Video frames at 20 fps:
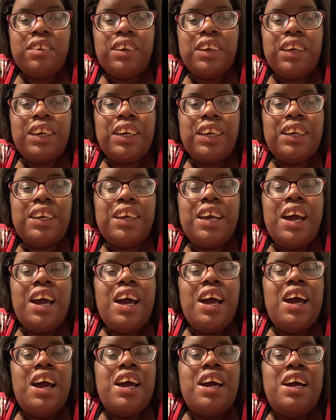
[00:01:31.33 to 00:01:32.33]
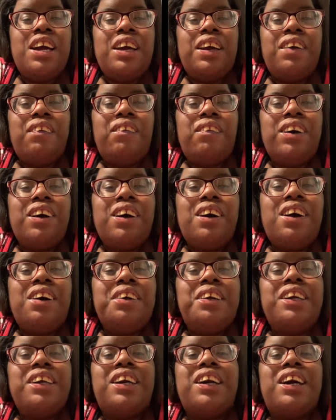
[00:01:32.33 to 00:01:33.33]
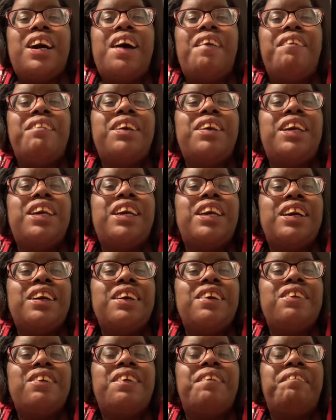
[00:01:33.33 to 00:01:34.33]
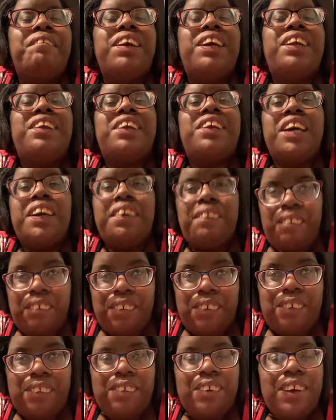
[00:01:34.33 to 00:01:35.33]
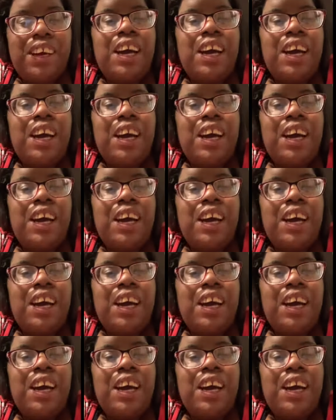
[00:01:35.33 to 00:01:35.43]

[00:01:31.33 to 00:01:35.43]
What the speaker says: And we all need to come together and be thankful.